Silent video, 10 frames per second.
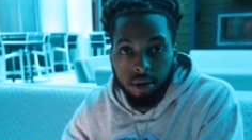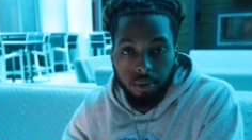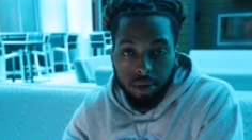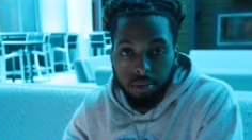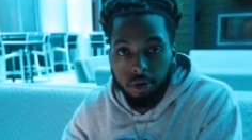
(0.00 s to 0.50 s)

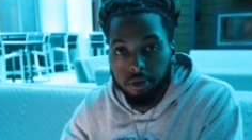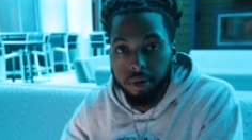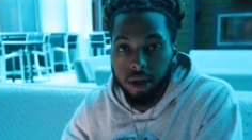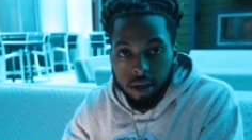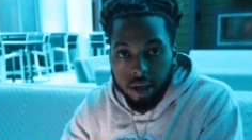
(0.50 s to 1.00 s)
with the
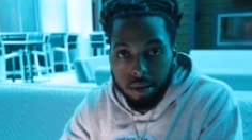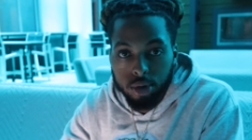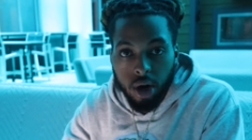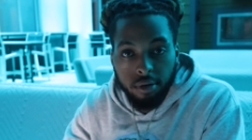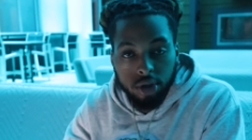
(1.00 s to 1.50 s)
movement. Keep
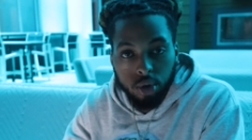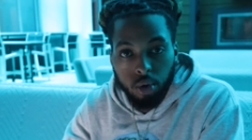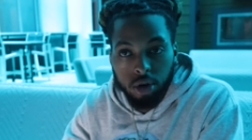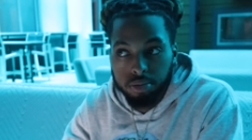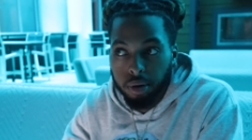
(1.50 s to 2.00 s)
driving
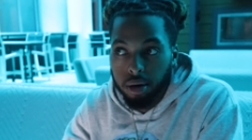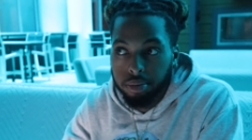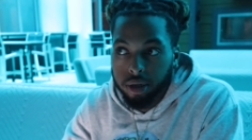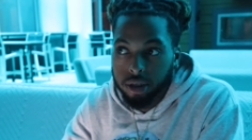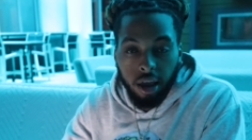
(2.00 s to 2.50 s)
towards
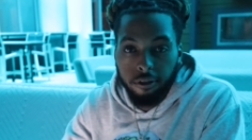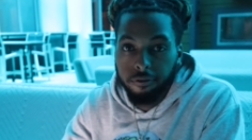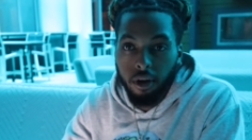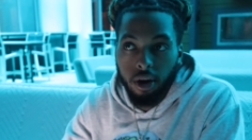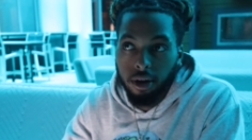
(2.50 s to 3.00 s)
purpose. It's
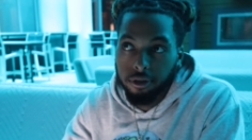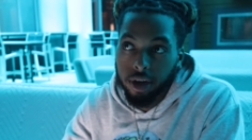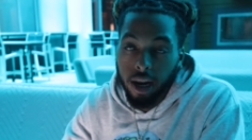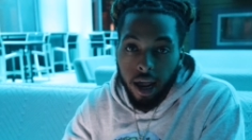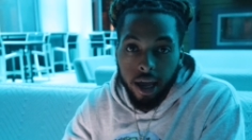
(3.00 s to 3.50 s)
far off in
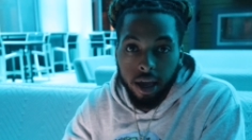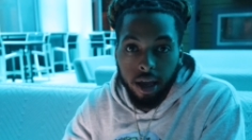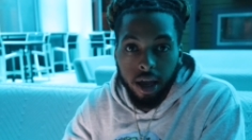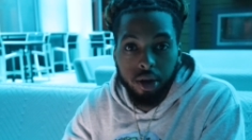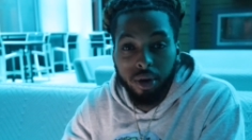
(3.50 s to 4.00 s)
the light.
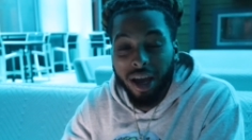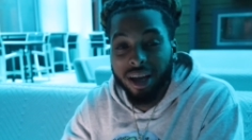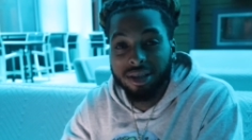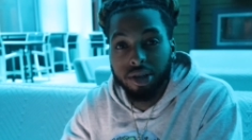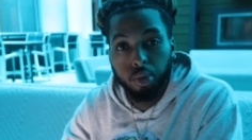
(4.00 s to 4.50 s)
You
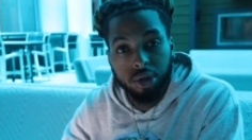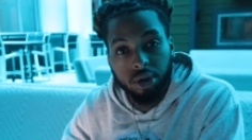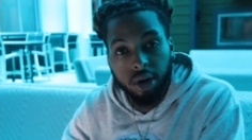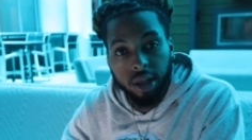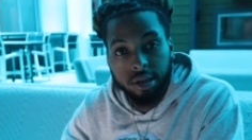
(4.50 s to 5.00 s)
can't see what's
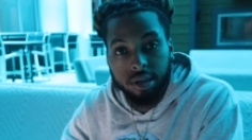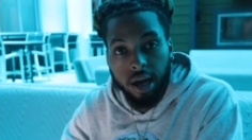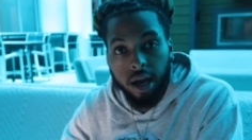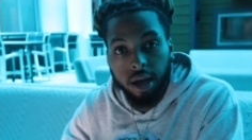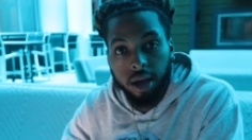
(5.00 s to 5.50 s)
on the other
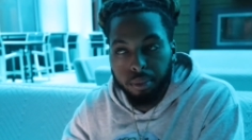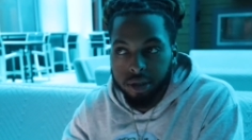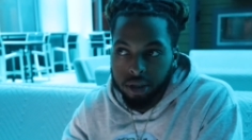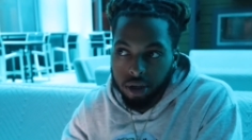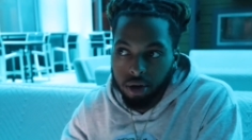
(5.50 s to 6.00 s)
side, but
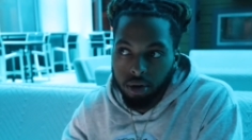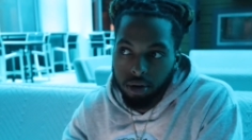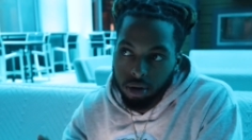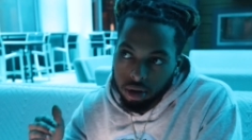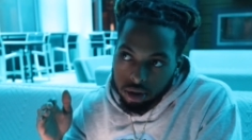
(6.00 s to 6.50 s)
still
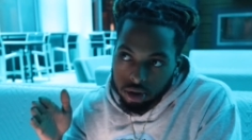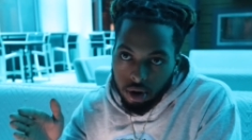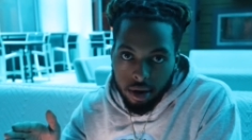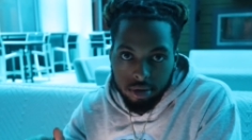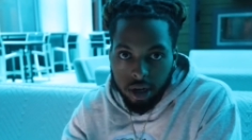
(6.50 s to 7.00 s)

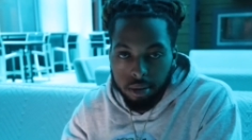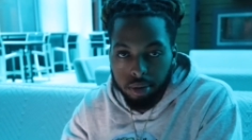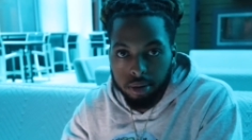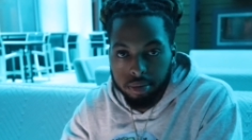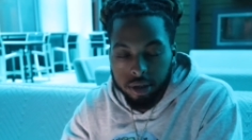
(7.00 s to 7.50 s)
drive to that
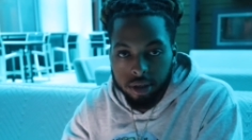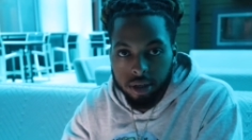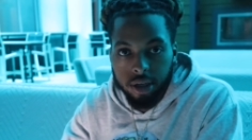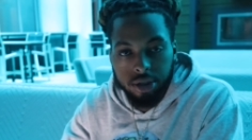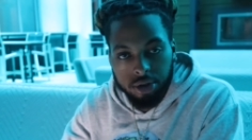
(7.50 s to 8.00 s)
purpose
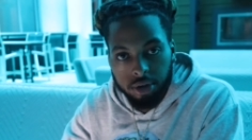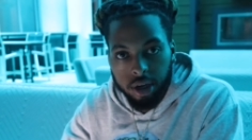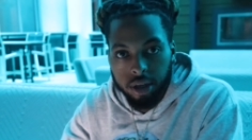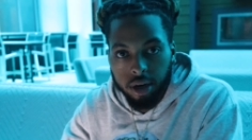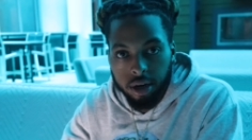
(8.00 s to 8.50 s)
until you
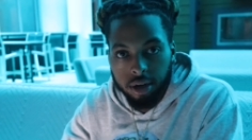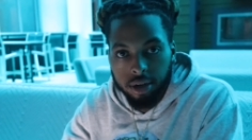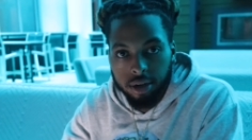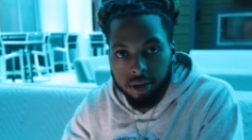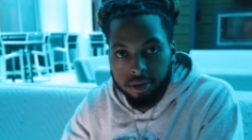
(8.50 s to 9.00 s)
get there.
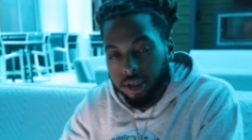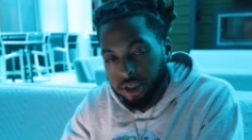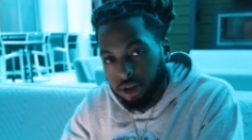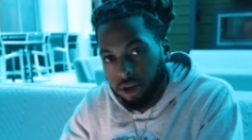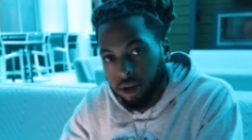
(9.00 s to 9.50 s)

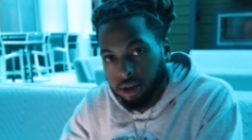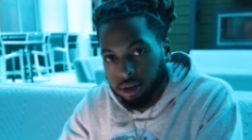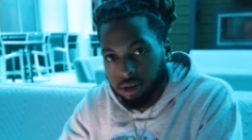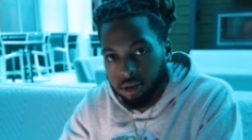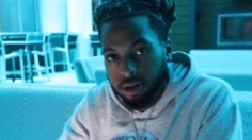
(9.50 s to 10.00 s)
Until then,
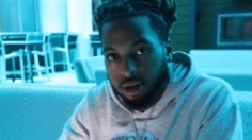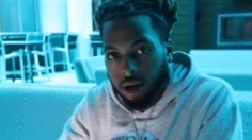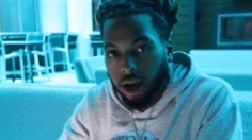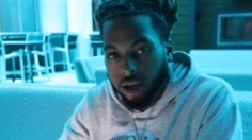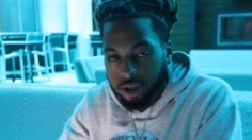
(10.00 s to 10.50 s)

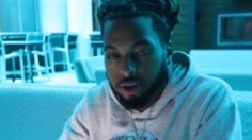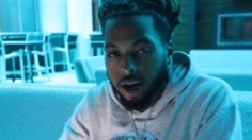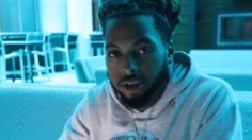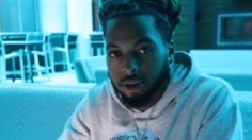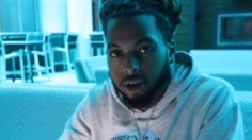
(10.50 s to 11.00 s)
I'll catch you
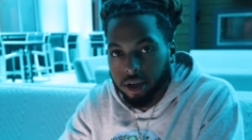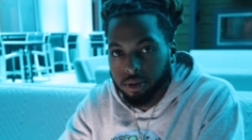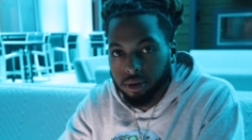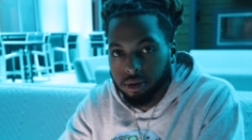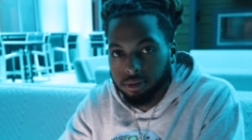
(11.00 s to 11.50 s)
guys on the next
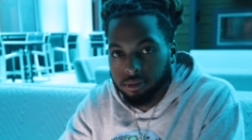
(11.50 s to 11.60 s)
one.